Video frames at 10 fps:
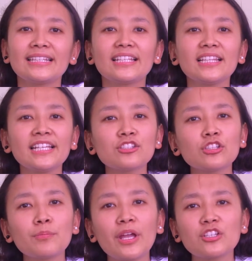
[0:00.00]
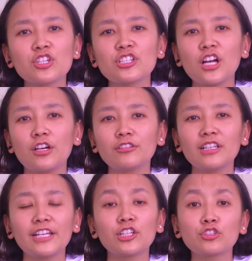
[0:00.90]
The links to the pages aren't
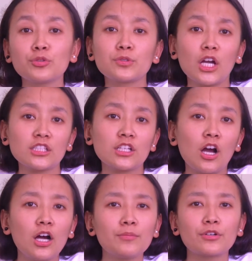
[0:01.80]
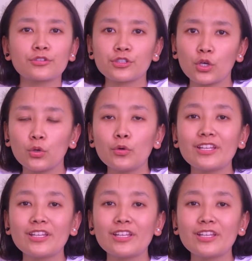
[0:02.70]
like youtube.com or so.